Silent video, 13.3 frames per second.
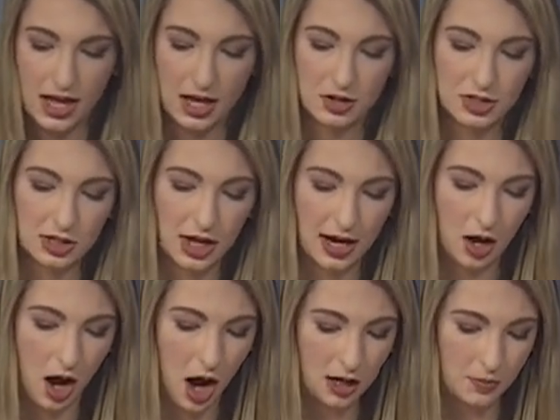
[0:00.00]
I also got
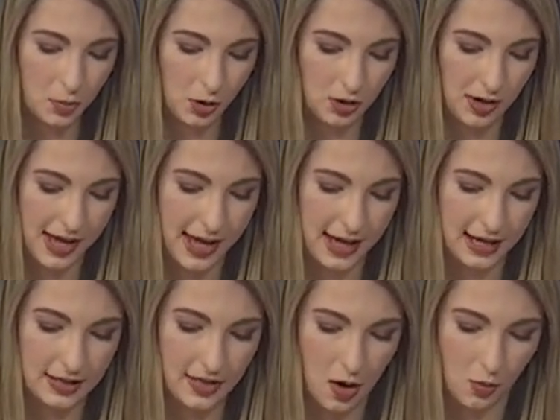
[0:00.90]
a hard-boiled
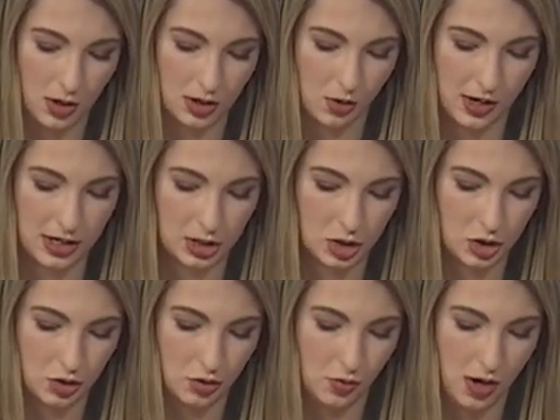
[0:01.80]
egg that we're going
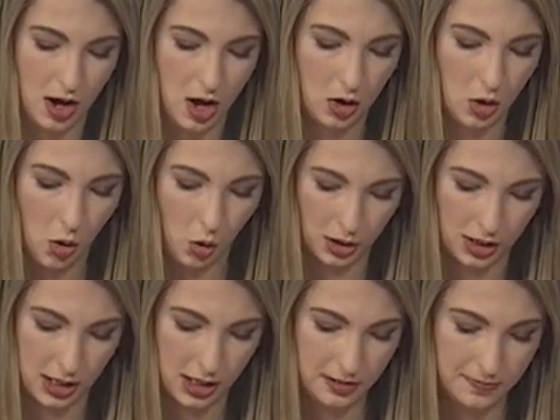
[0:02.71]
to
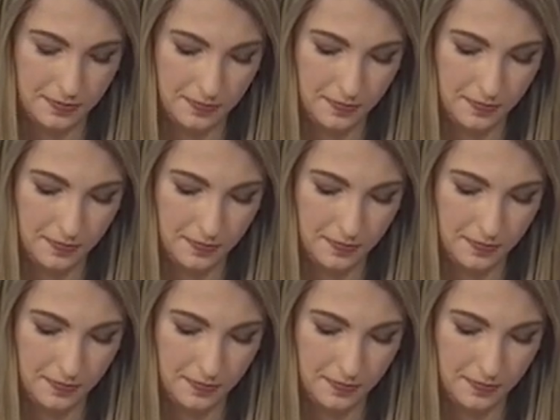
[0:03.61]
quarter.